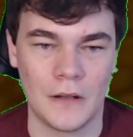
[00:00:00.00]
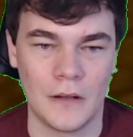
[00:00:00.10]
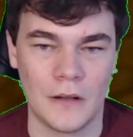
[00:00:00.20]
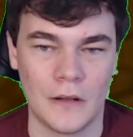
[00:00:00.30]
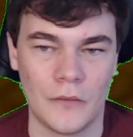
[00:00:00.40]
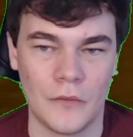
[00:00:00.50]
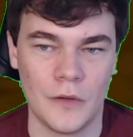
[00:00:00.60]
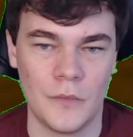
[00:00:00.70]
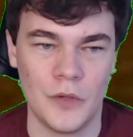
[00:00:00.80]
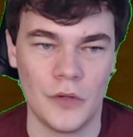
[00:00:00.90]
I want
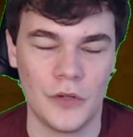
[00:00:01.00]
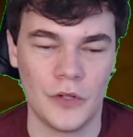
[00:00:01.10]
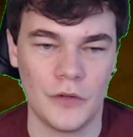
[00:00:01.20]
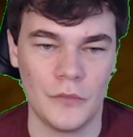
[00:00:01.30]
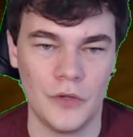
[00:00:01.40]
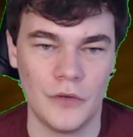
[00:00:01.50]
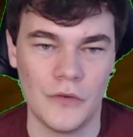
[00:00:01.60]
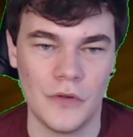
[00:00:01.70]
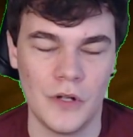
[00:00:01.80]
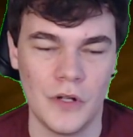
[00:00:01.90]
to build a
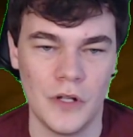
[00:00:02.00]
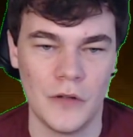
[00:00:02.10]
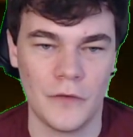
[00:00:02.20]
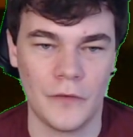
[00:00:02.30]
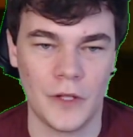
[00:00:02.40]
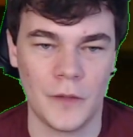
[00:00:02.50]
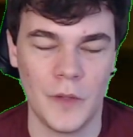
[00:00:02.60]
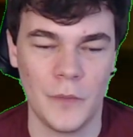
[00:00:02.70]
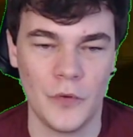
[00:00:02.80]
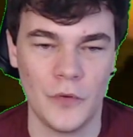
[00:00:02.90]
community of like
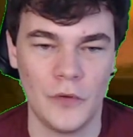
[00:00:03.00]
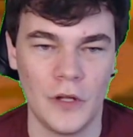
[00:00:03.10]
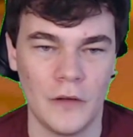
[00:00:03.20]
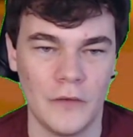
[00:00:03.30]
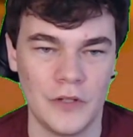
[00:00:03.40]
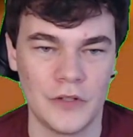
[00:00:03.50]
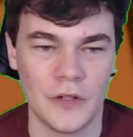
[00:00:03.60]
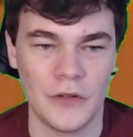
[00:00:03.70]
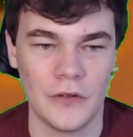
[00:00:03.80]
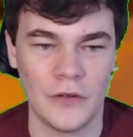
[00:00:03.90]
people who love each
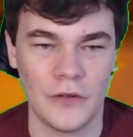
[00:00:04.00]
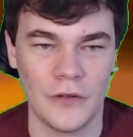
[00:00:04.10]
other.